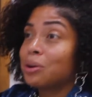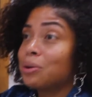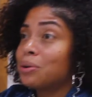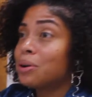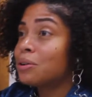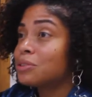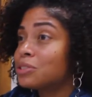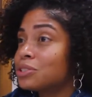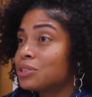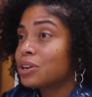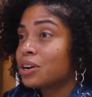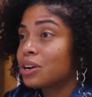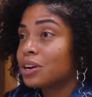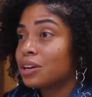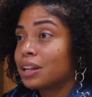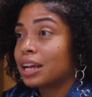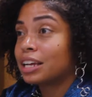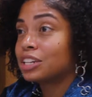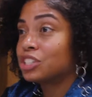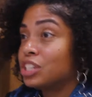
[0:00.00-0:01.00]
like, kudos to
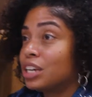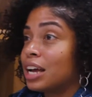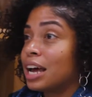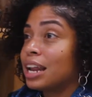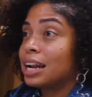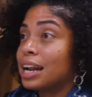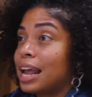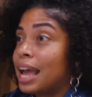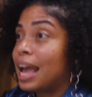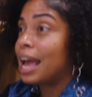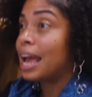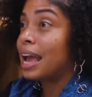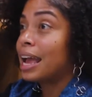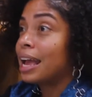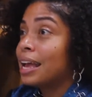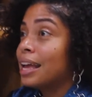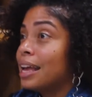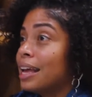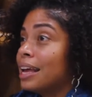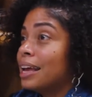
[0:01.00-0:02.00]
her. Like, she got an A.